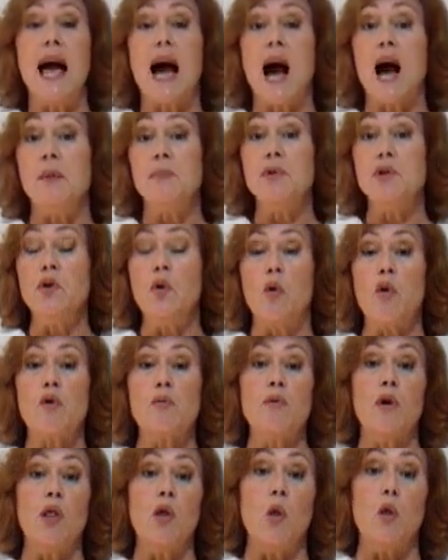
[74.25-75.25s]

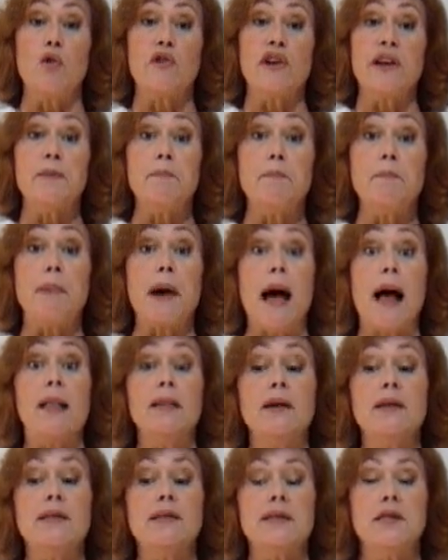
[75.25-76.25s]
abnormal or
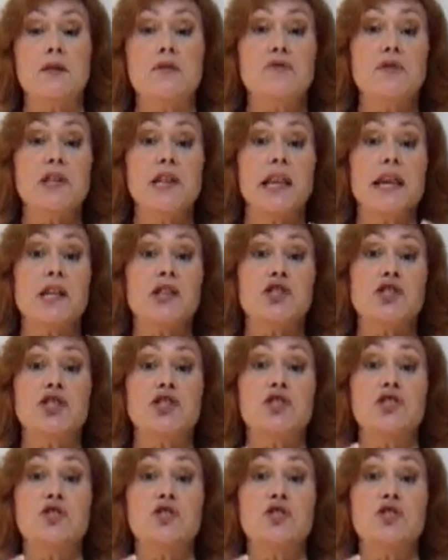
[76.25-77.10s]
imbalanced in relation